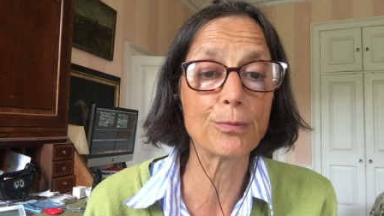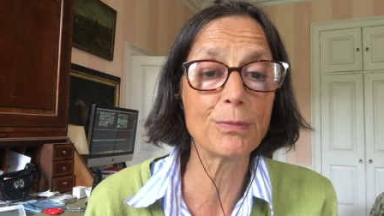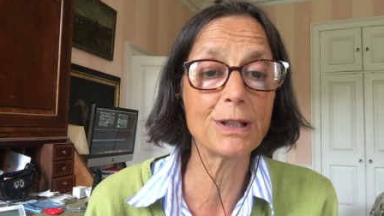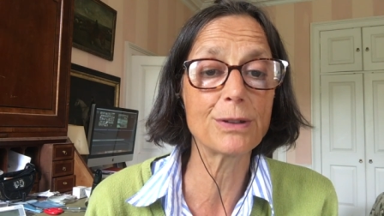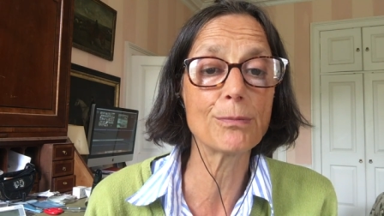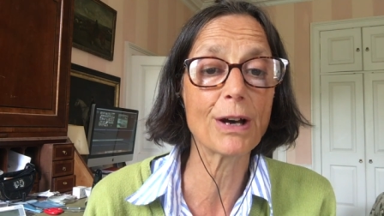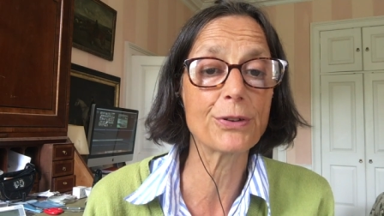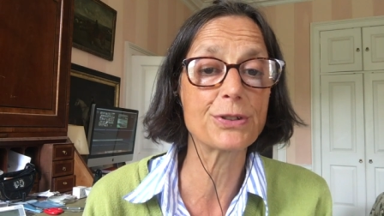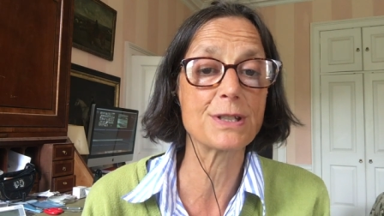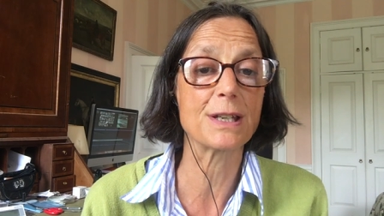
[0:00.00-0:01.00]
and
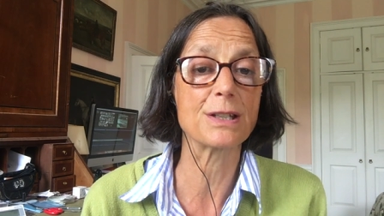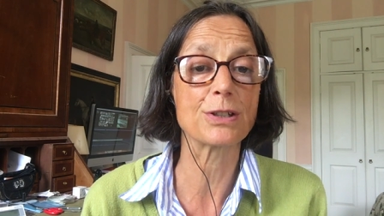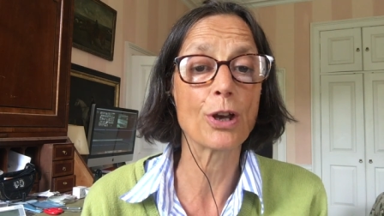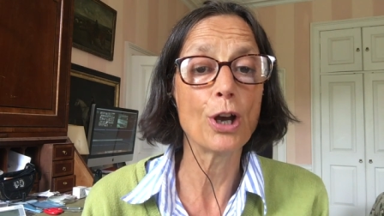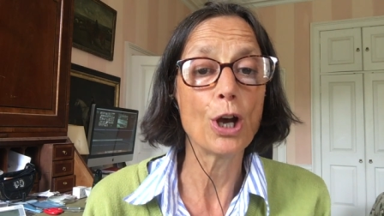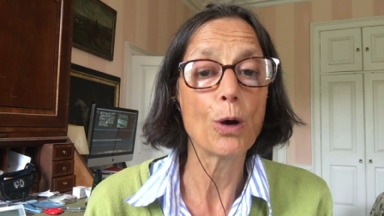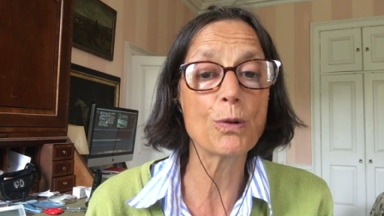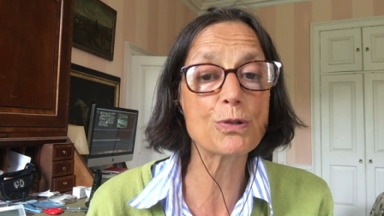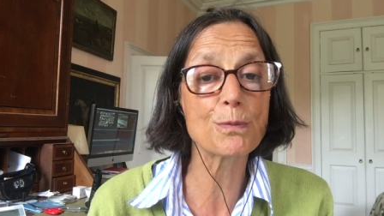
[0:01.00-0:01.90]
mouth disease, which